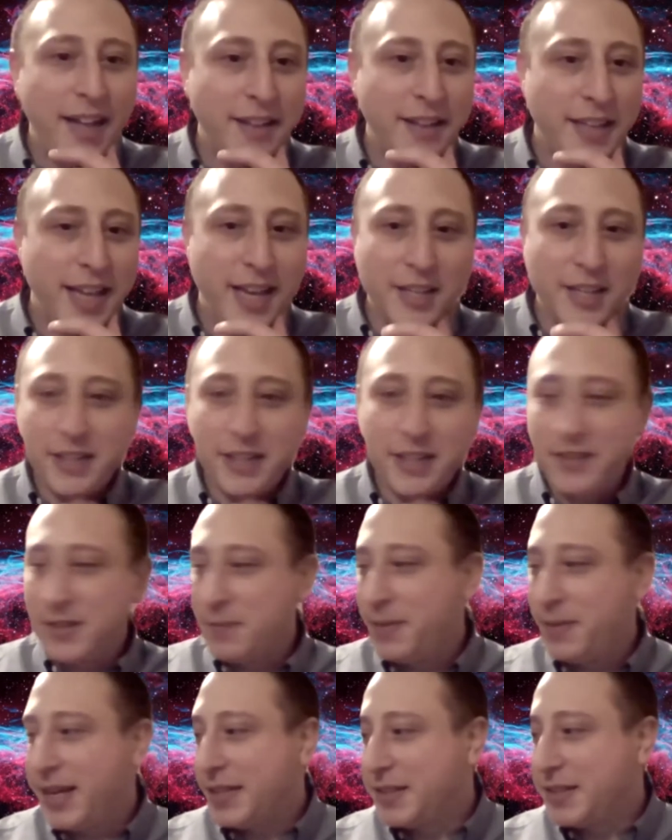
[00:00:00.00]
yeah, Sharon's the
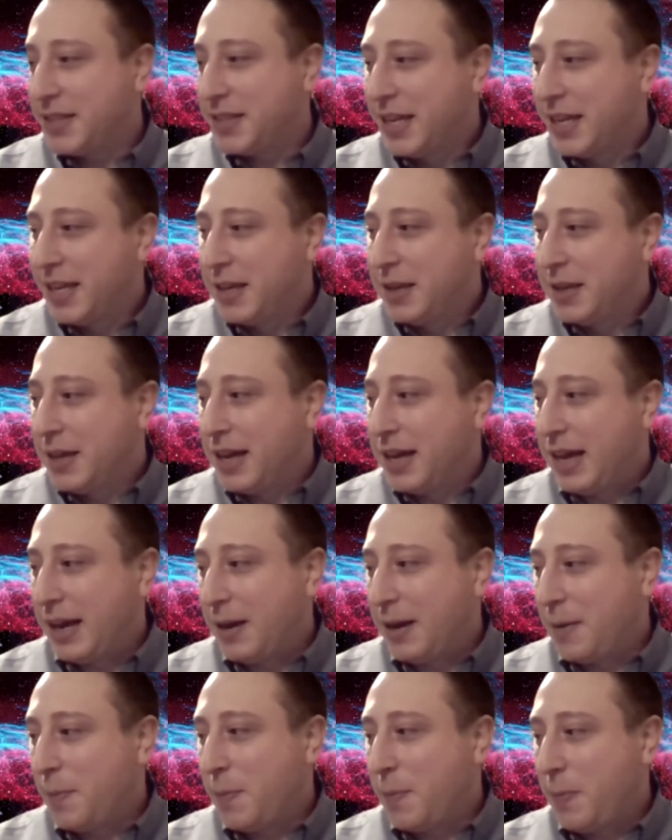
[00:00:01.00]
best. Yeah. Um,
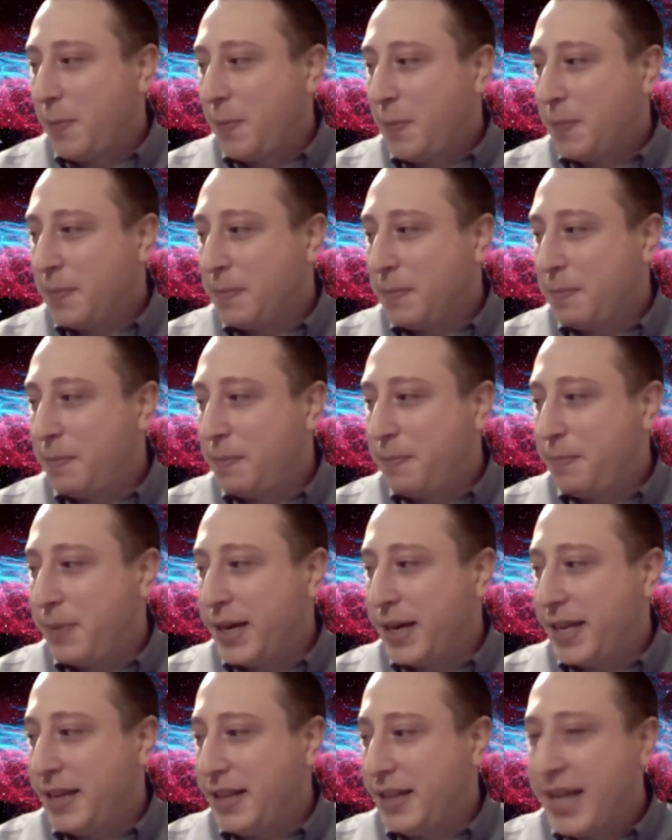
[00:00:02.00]
mm-hmm.
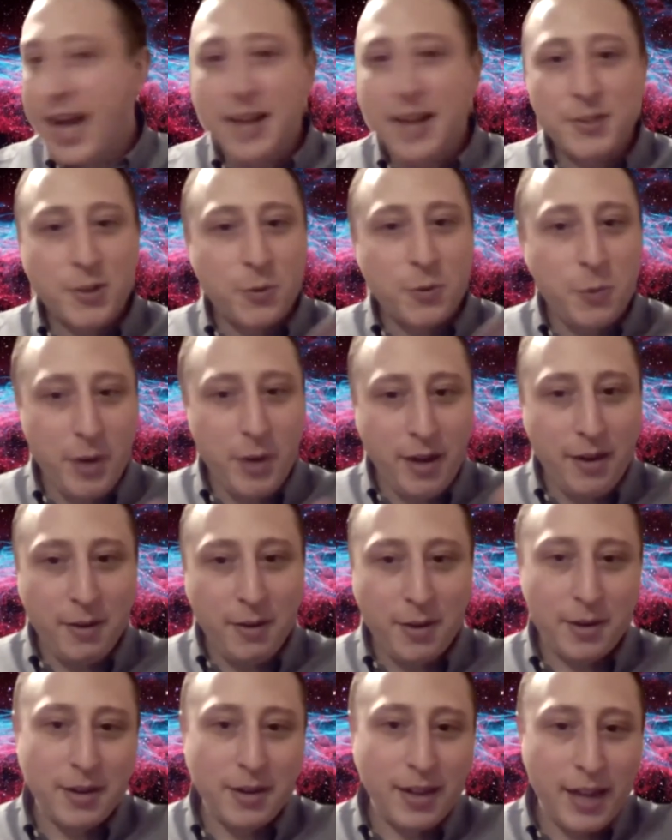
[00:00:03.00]
but yeah, so
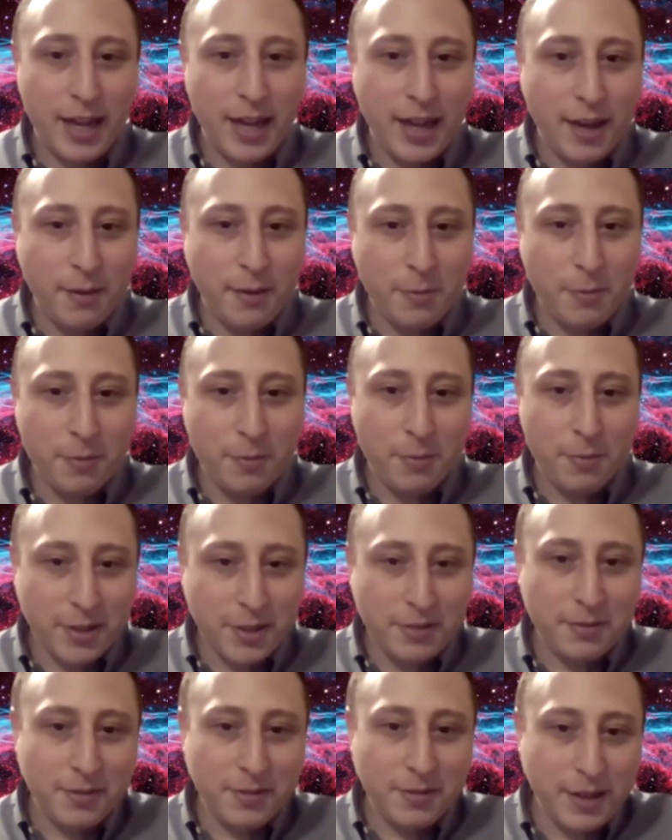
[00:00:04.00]
we're uh, we're
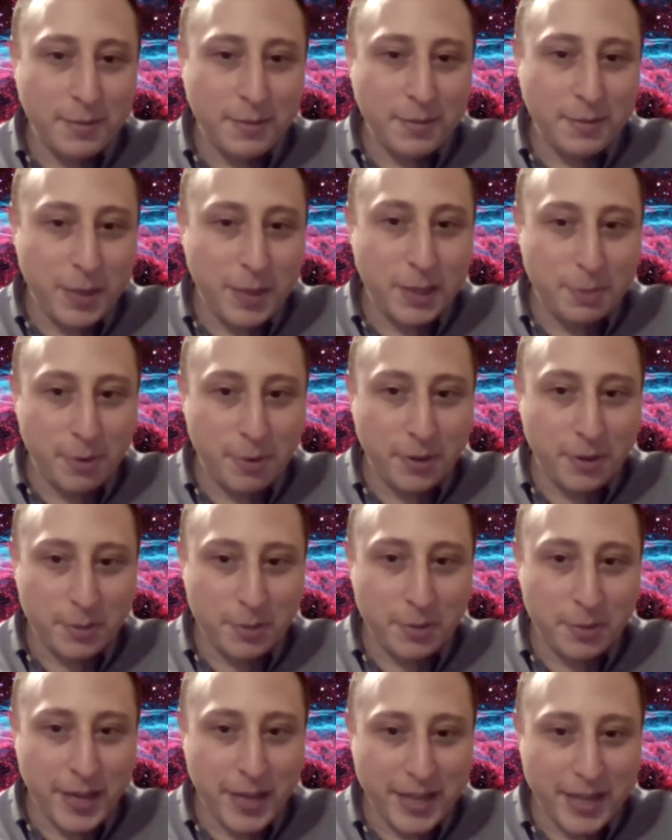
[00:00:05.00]
um, Spaceport
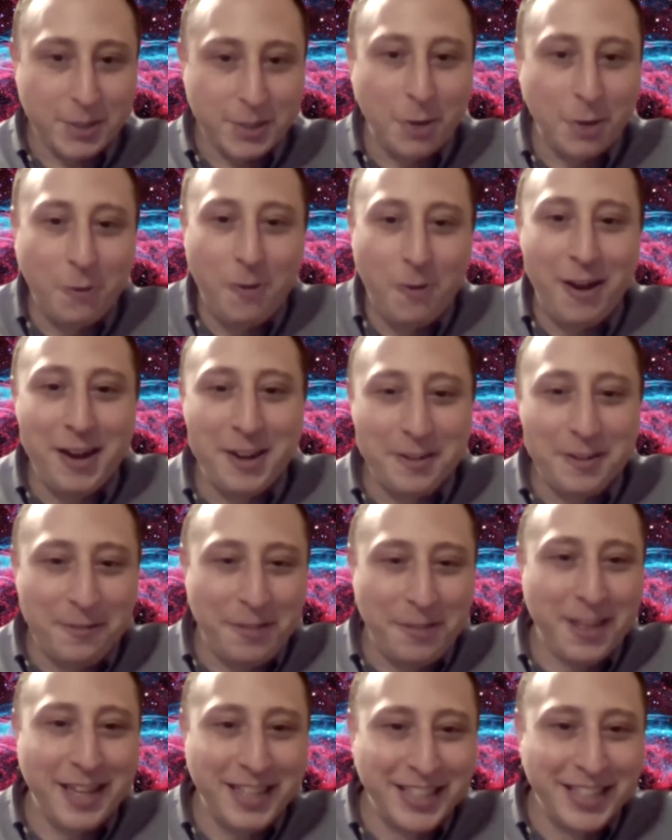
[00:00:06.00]
Sheboygan is one of
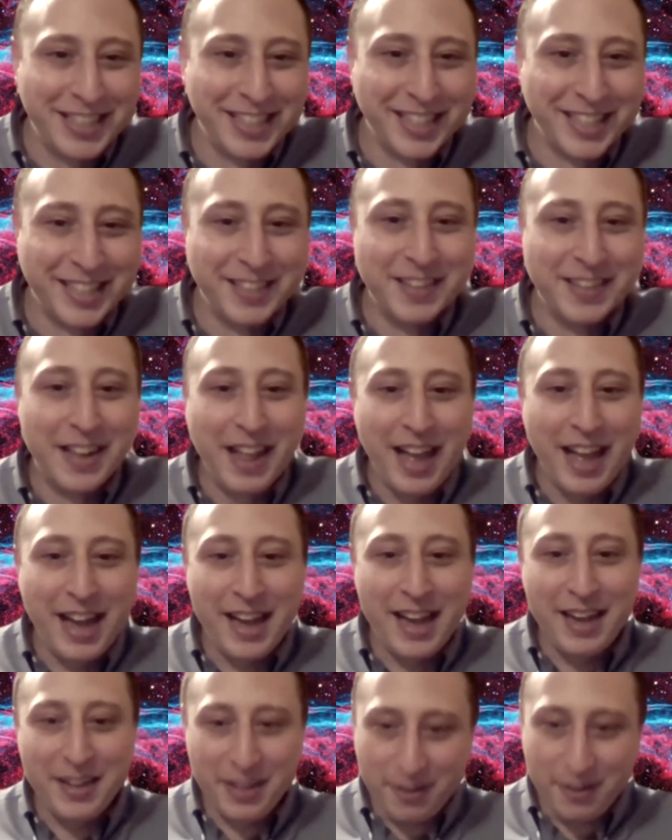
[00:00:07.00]
the
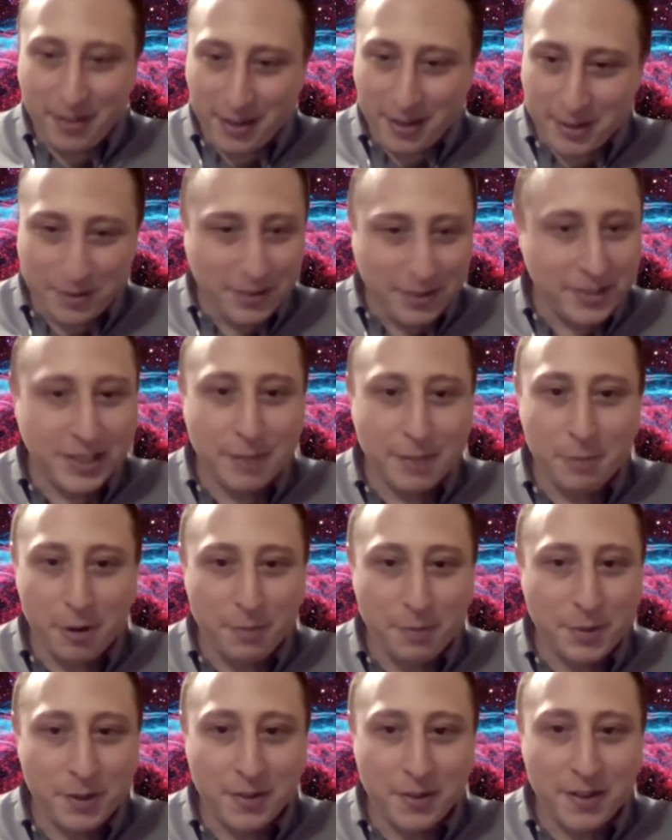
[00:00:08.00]
uh, you know they're doing
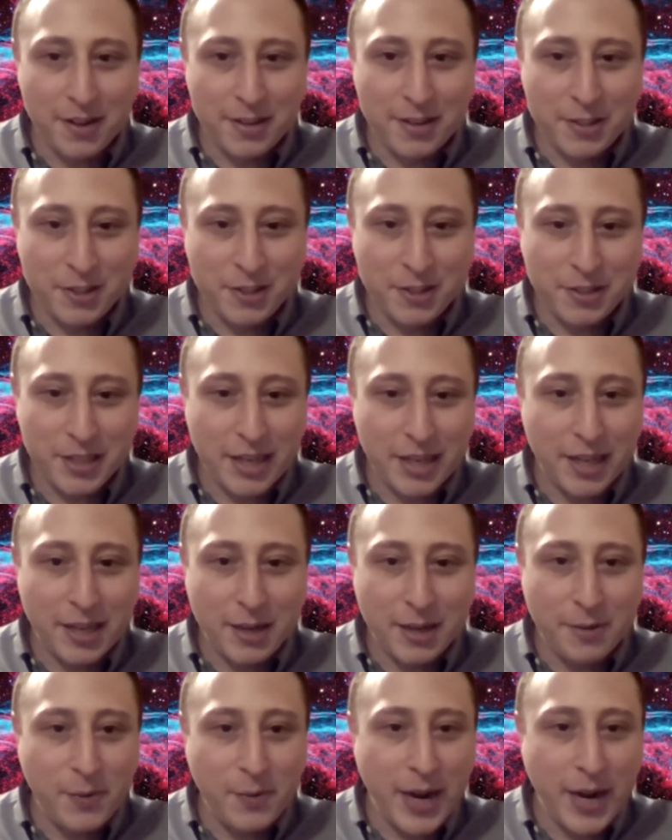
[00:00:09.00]
suborbital launch uh,
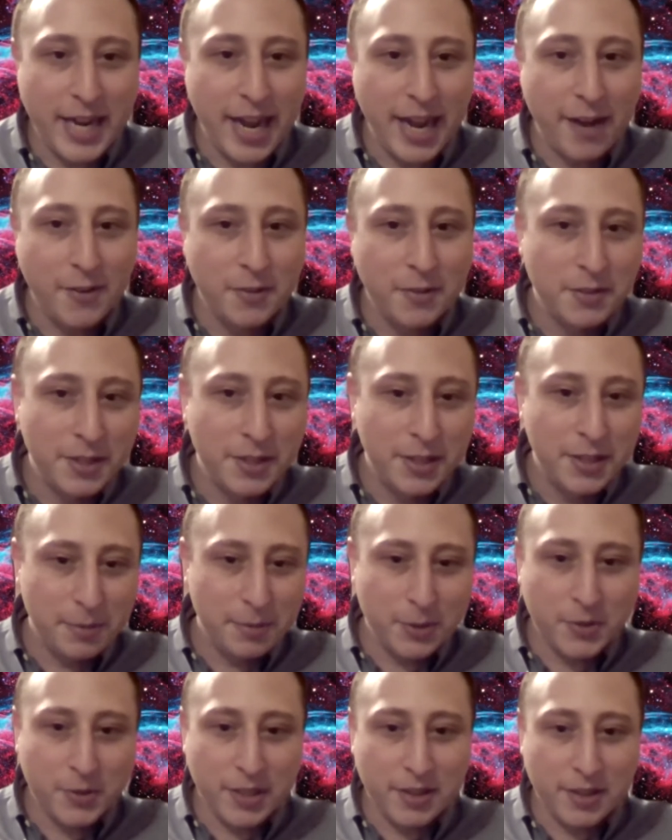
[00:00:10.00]
right now,
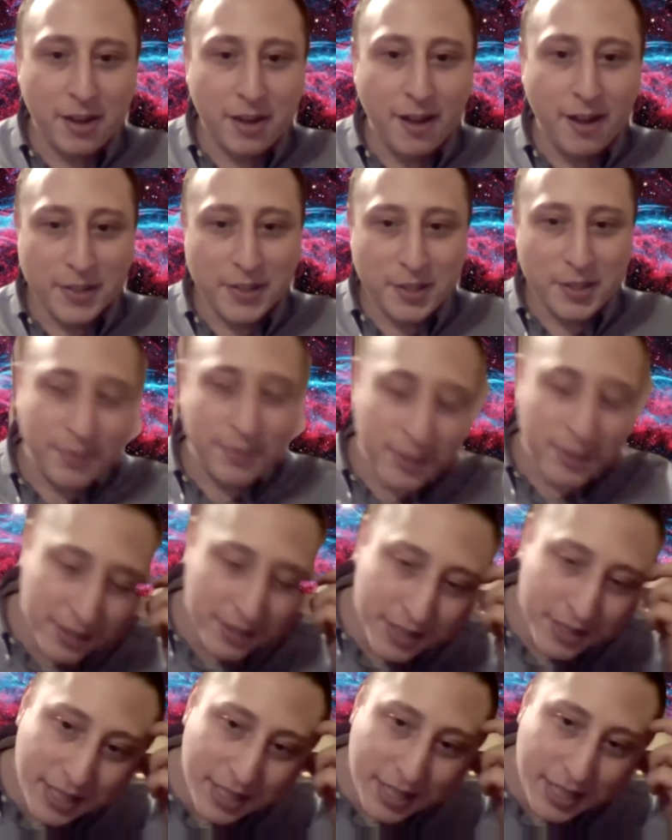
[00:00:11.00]
mostly at the college level.
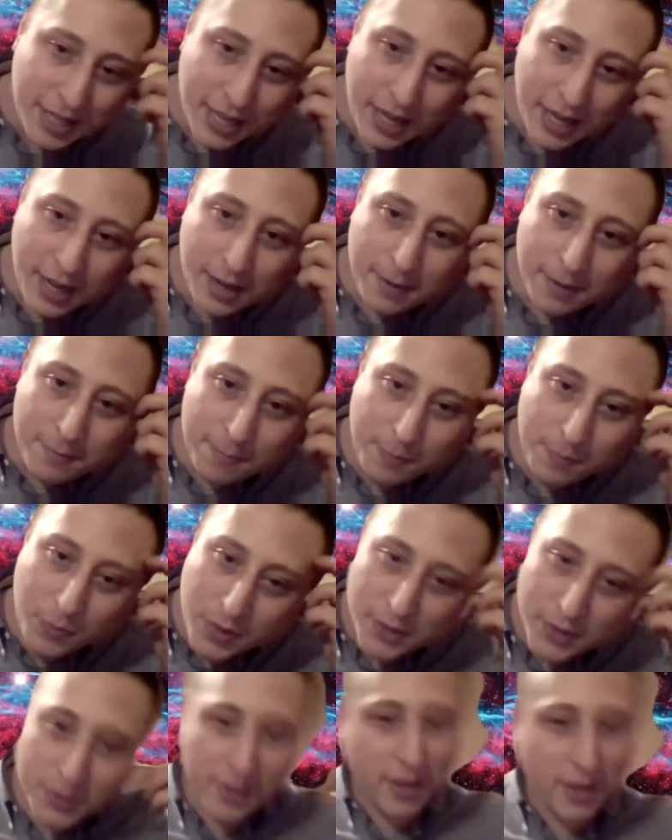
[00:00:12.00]
Um,
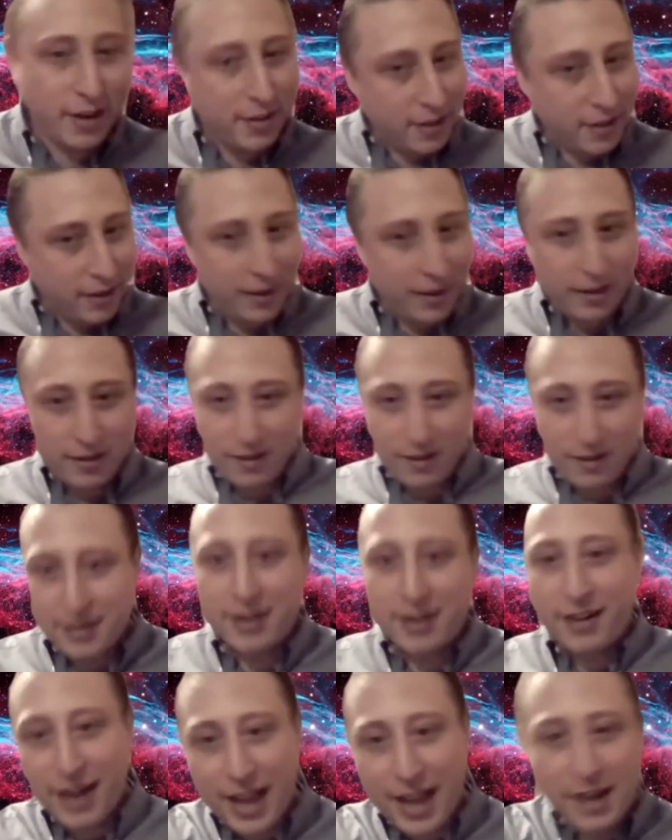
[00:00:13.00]
so they're they're
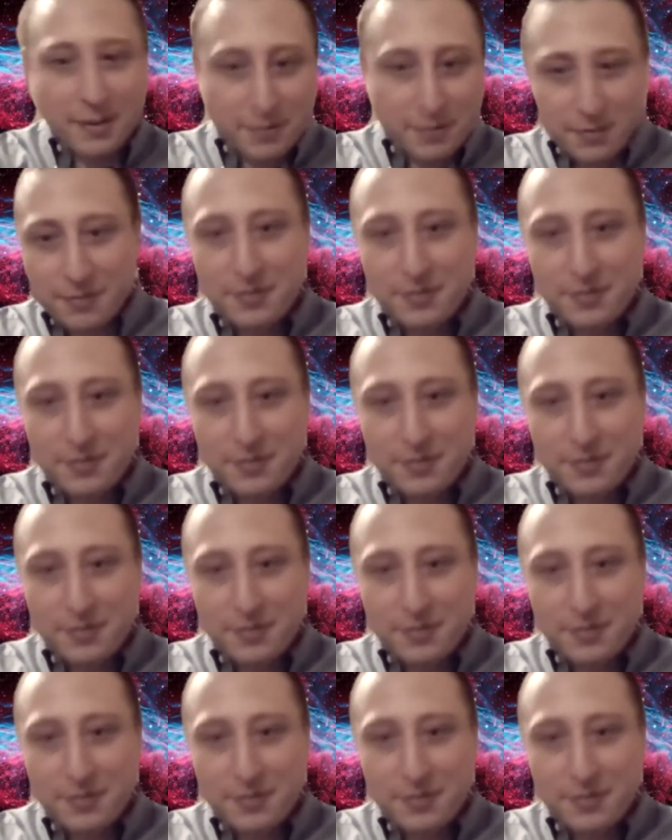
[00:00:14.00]
they're ahead of